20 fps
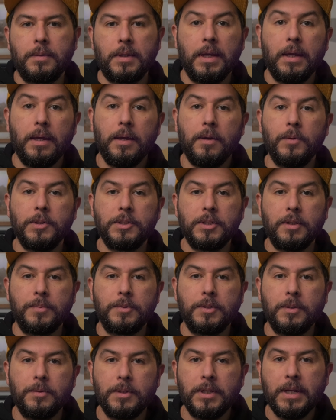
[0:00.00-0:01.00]
Hey, what's up?
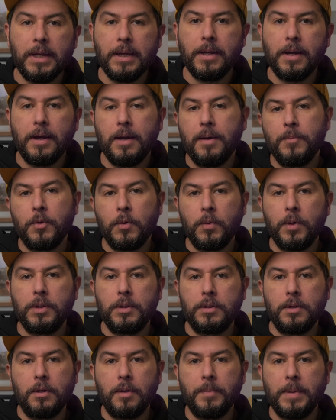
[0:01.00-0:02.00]
So today I'm going
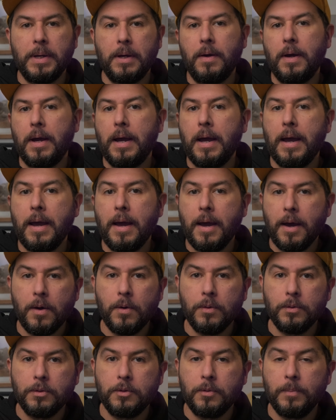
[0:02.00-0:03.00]
to talk about
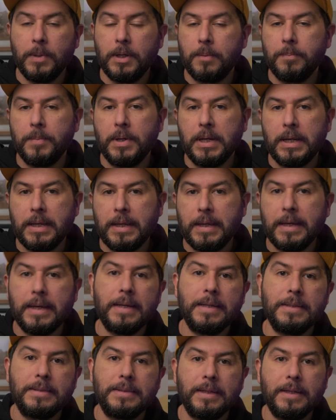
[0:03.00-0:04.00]
how to make money
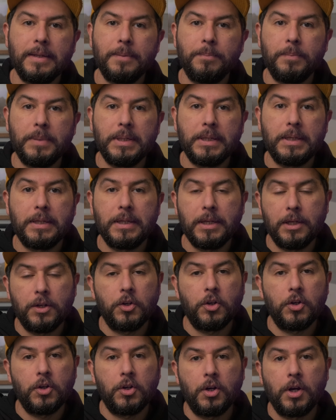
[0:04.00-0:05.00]
as a
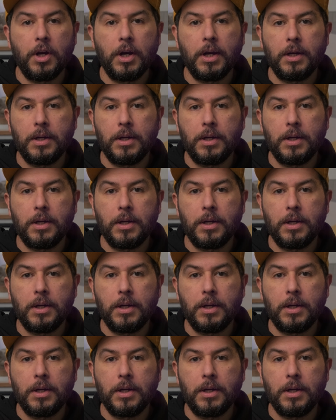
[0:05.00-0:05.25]
beginner